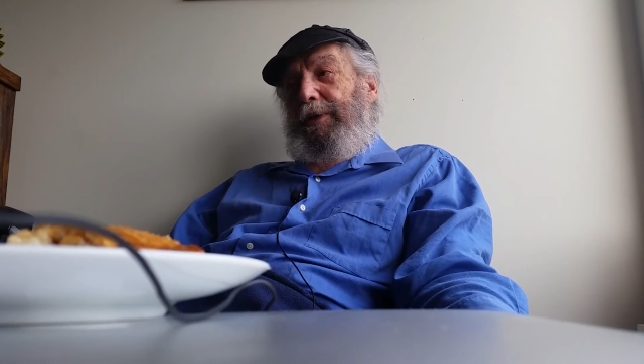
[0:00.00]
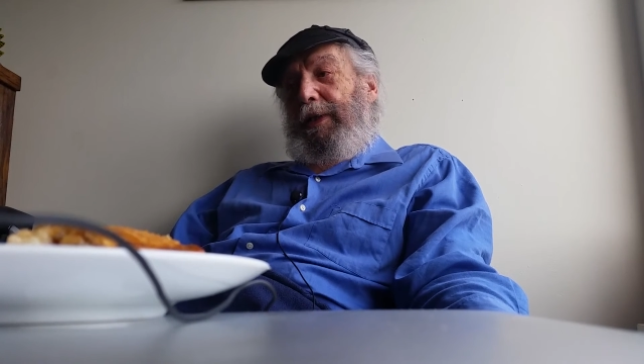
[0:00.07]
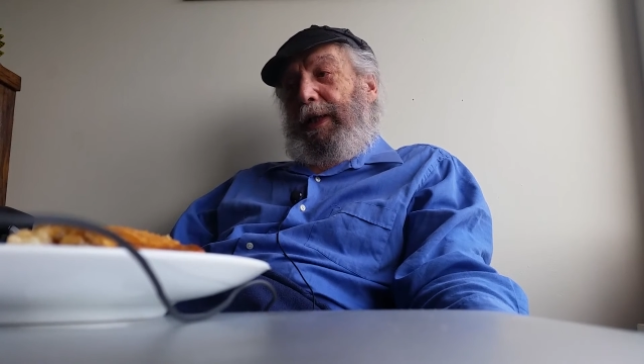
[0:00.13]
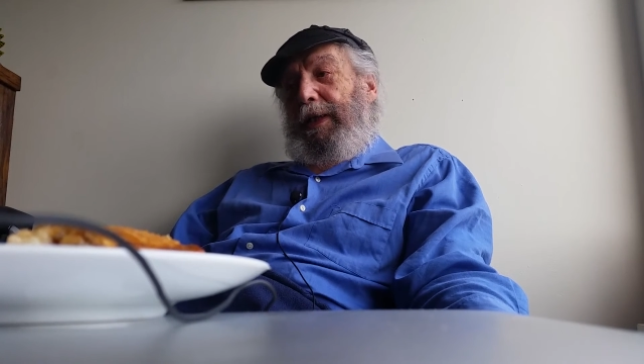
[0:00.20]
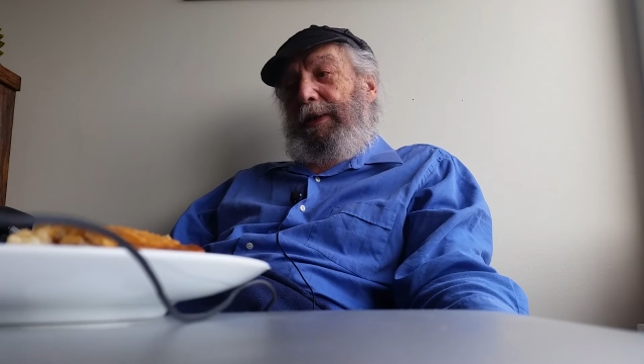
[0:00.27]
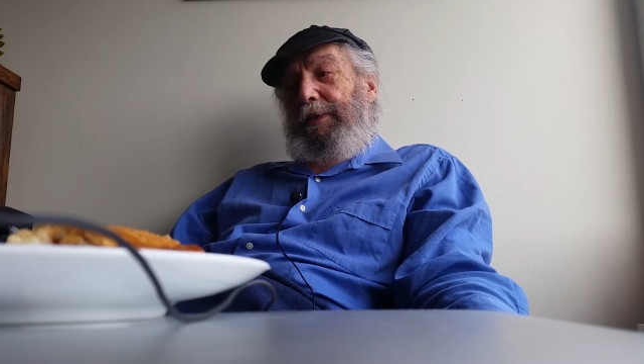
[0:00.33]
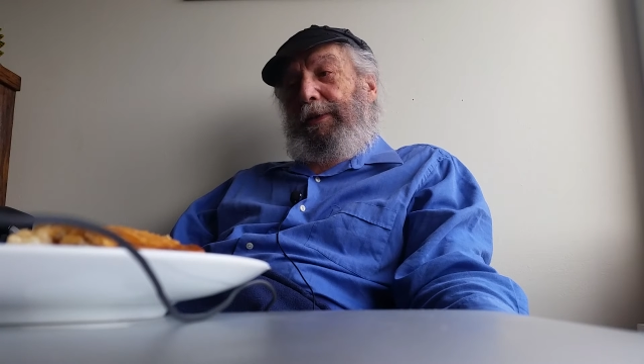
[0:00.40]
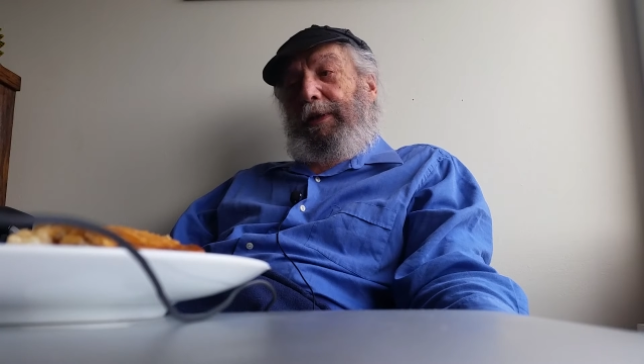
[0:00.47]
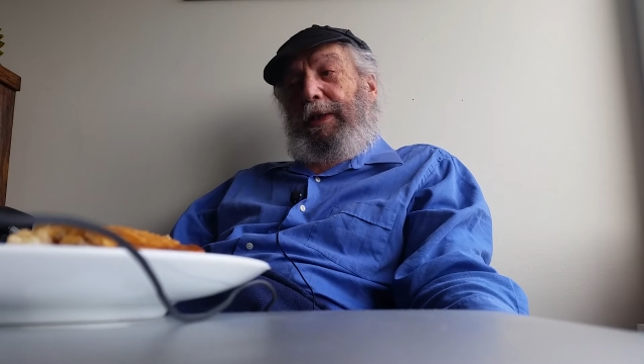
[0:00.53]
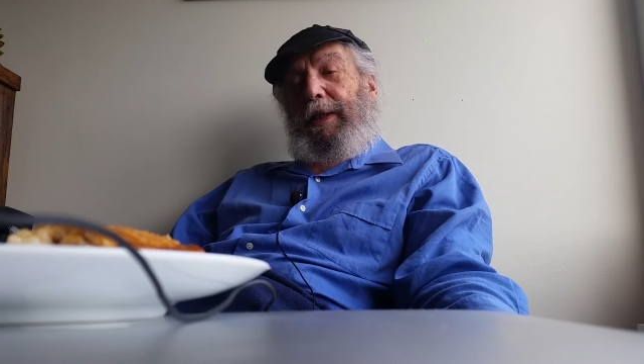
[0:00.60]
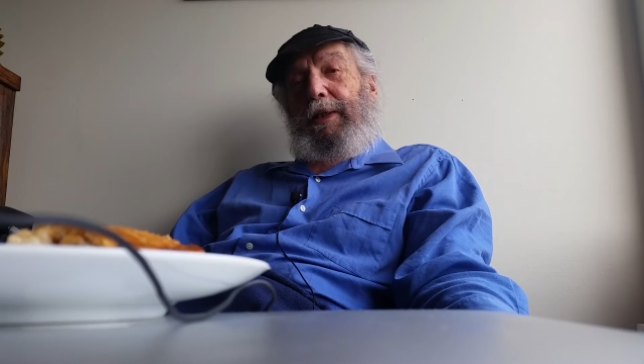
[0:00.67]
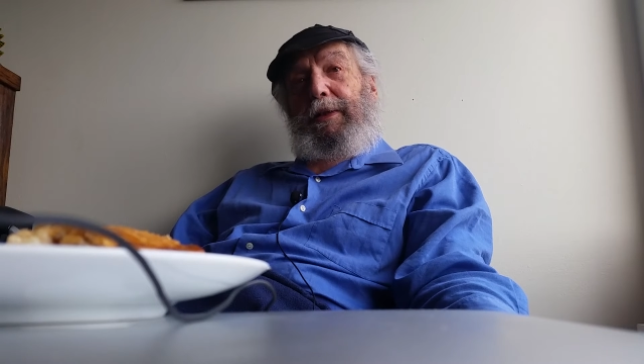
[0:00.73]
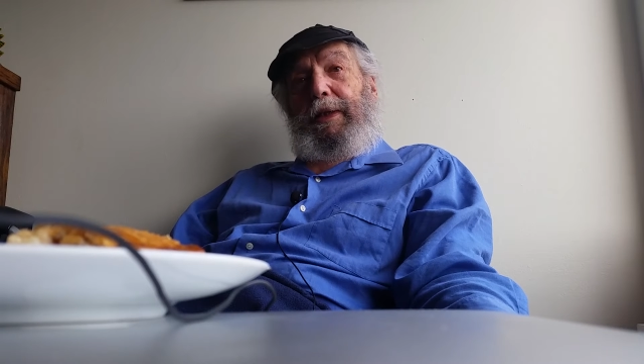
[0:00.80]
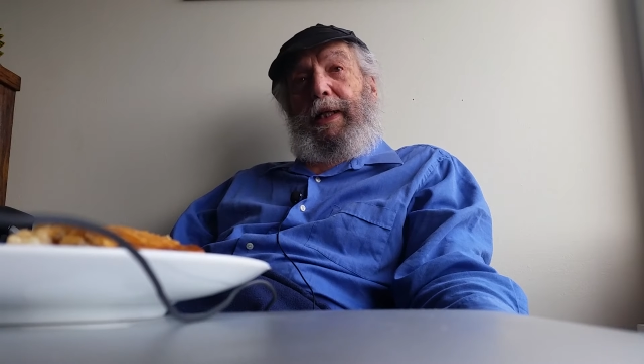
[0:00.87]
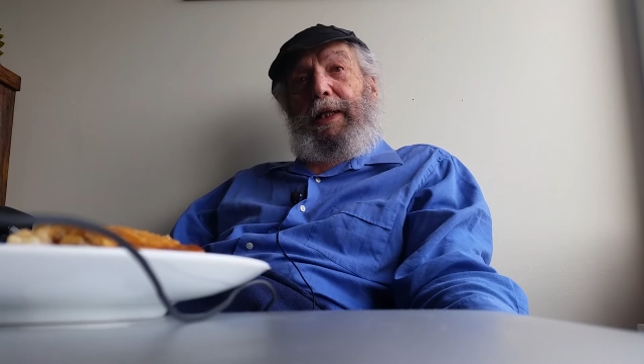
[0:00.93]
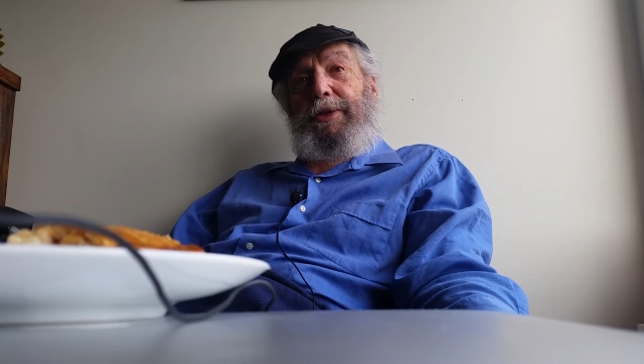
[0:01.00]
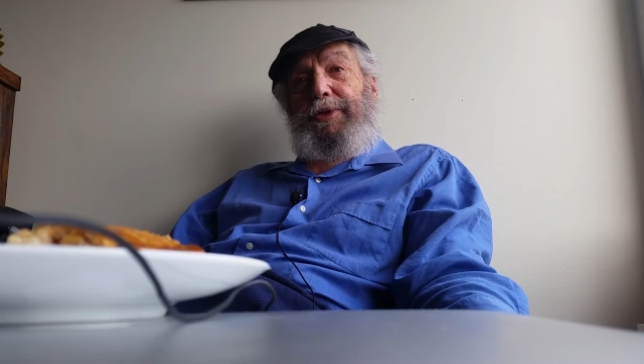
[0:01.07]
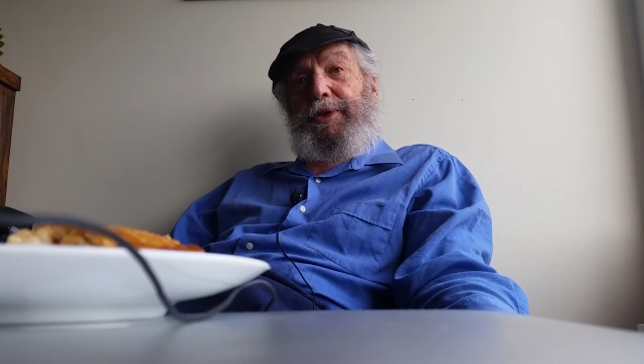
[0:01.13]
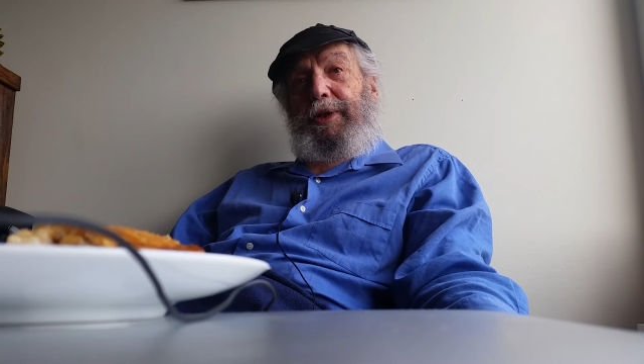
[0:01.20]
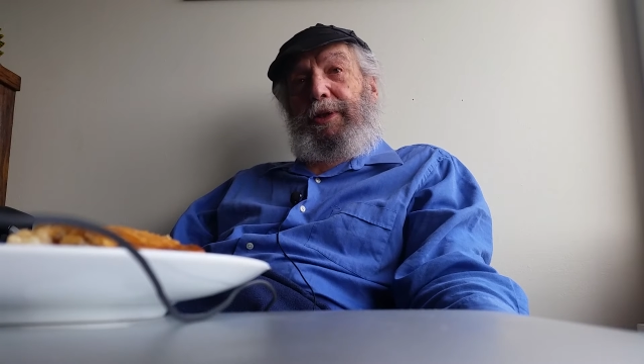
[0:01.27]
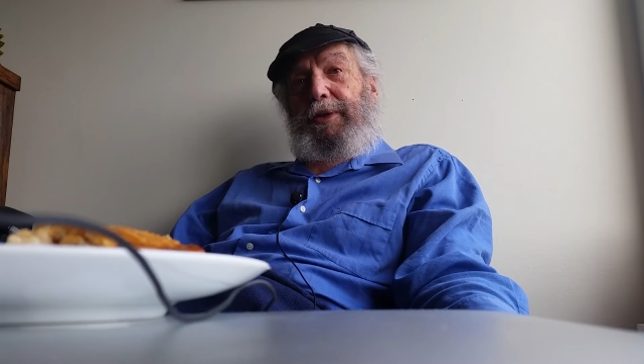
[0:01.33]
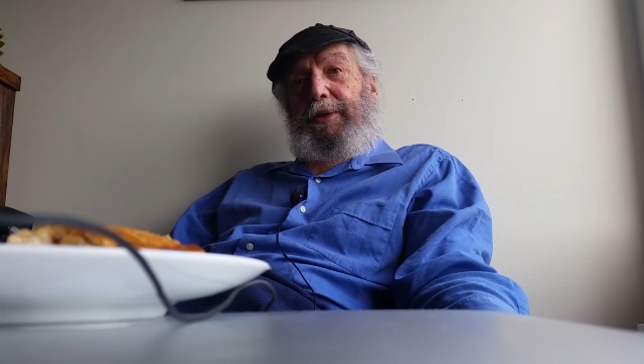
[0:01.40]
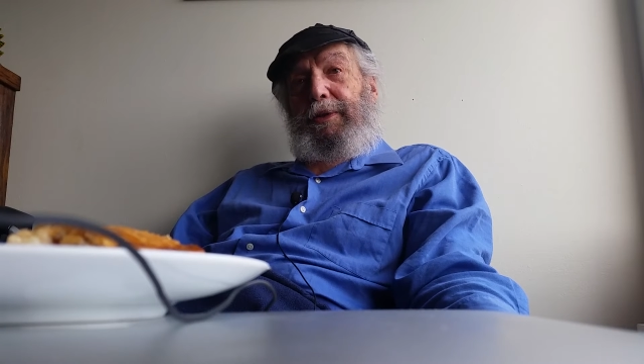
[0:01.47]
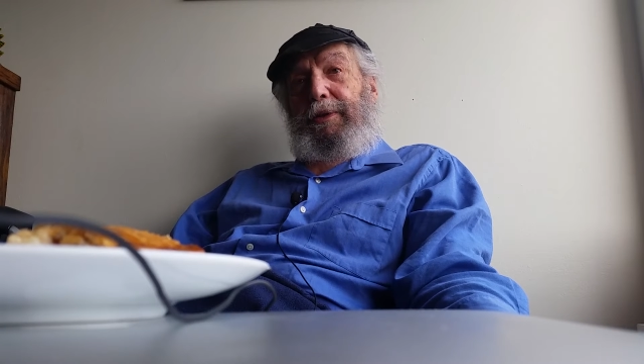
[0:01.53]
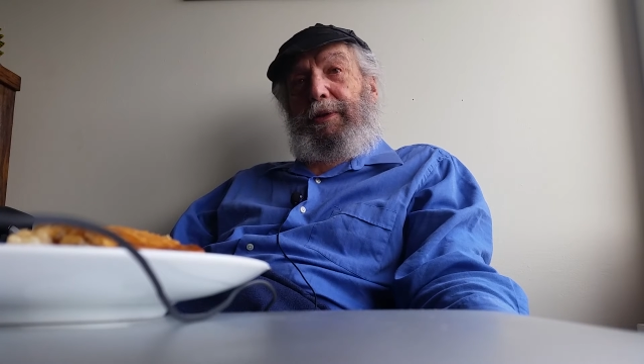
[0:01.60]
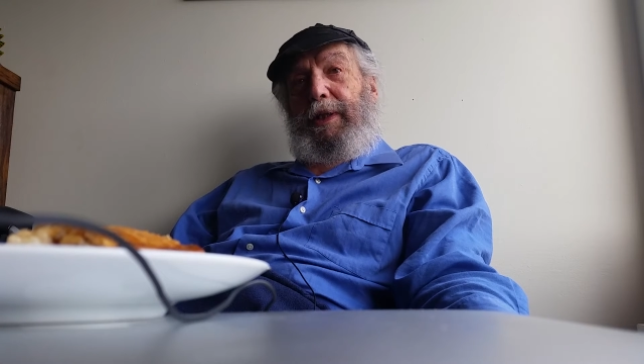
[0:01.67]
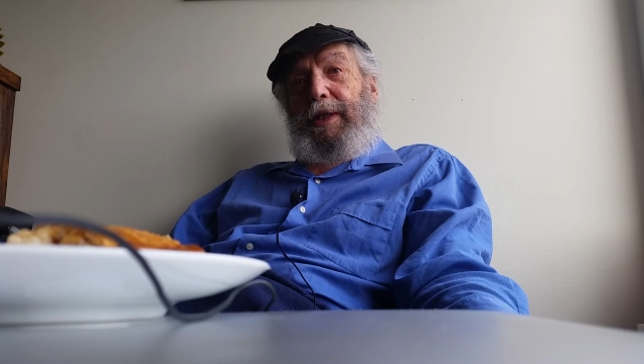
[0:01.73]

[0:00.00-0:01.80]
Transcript: I'll answer it.